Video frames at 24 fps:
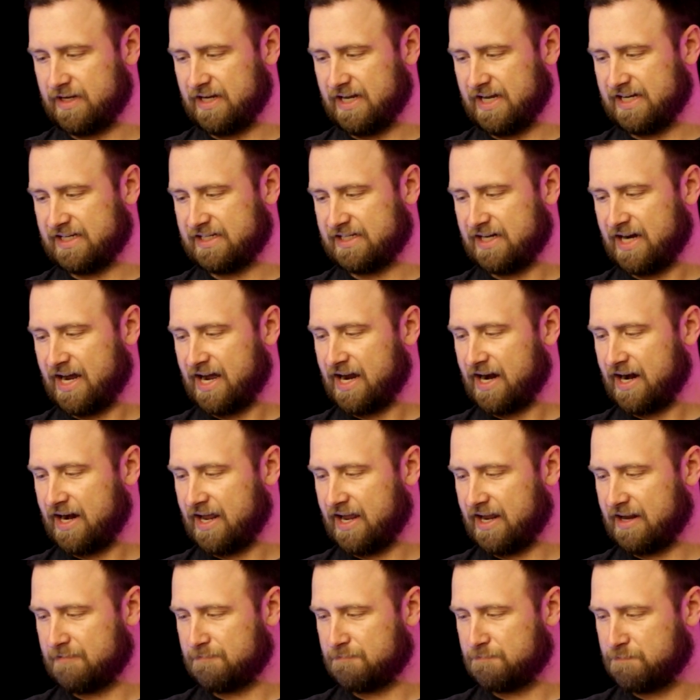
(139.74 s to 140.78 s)
It's not
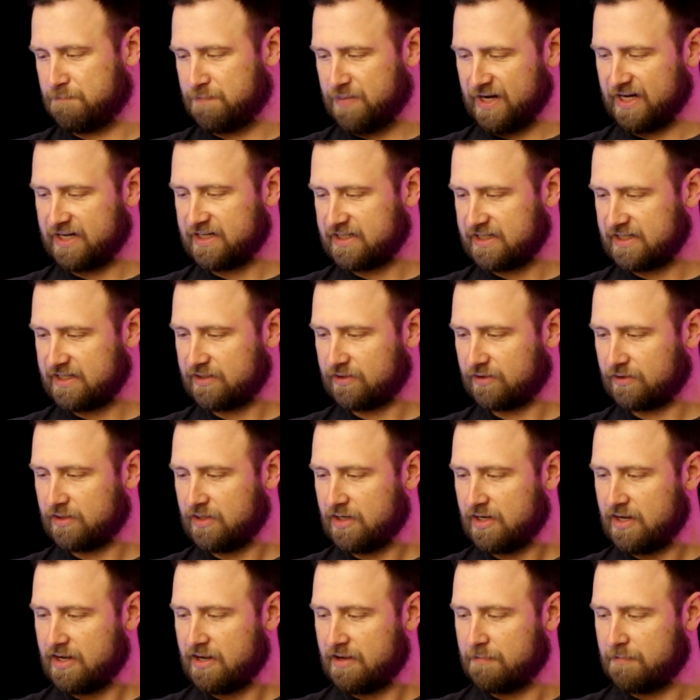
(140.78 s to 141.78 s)
a big deal,